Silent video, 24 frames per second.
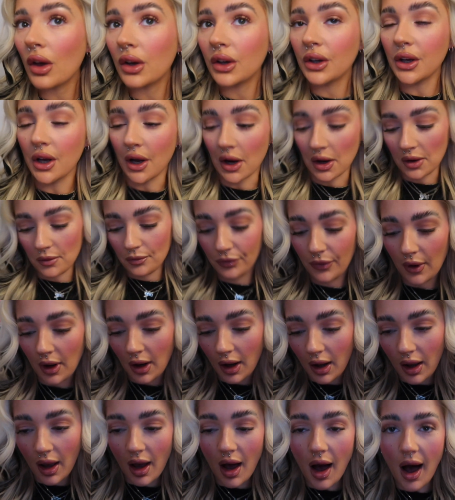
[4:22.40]
Cute.
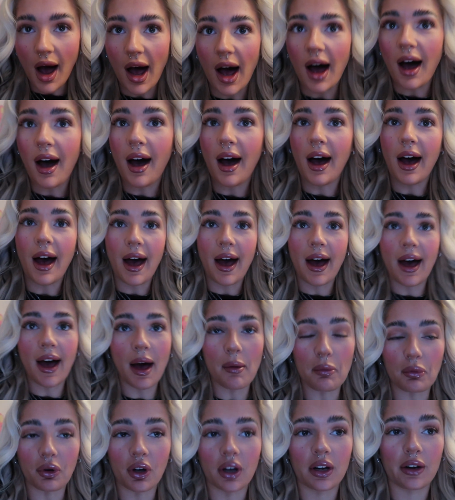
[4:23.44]
I
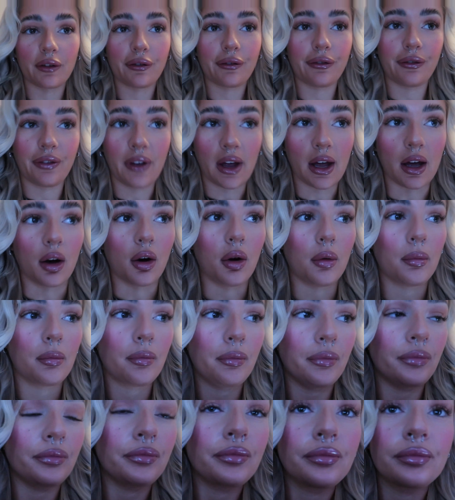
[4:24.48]
am gonna
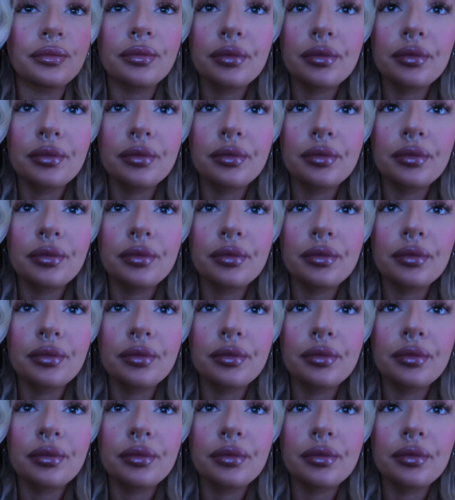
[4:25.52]
film